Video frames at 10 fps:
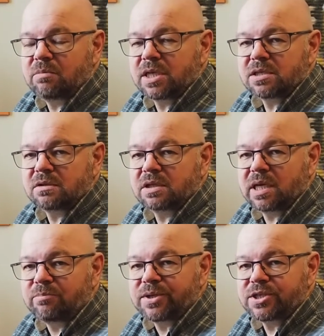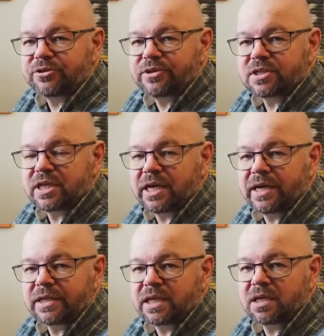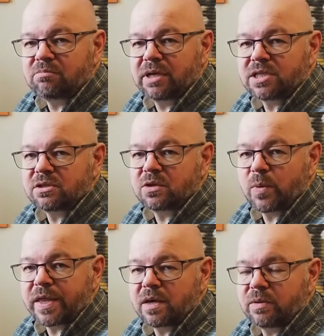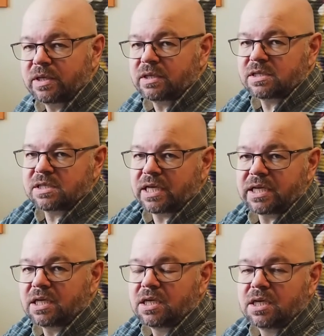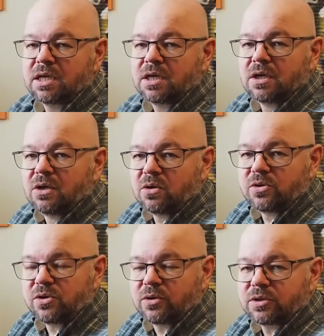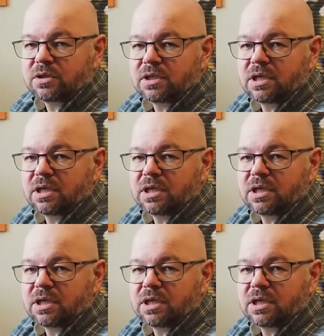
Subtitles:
based on the temperature inside, and based on the weather, whether it's sunny or not.